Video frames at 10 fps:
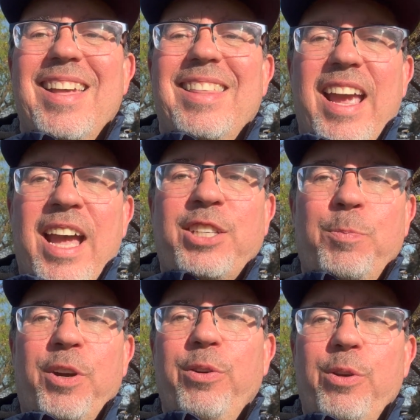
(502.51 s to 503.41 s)
the
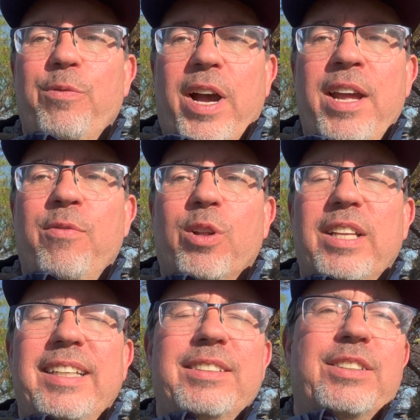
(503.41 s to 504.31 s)
Ashbury Revival
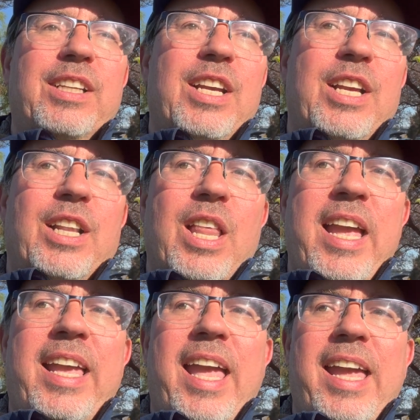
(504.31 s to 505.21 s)
is
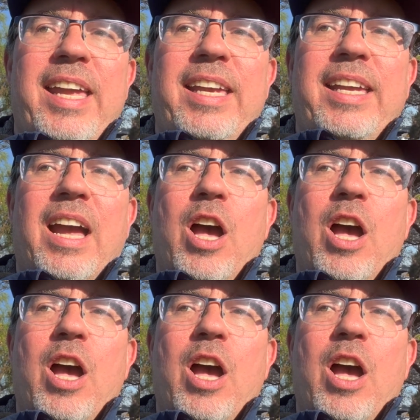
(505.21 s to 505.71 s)
like a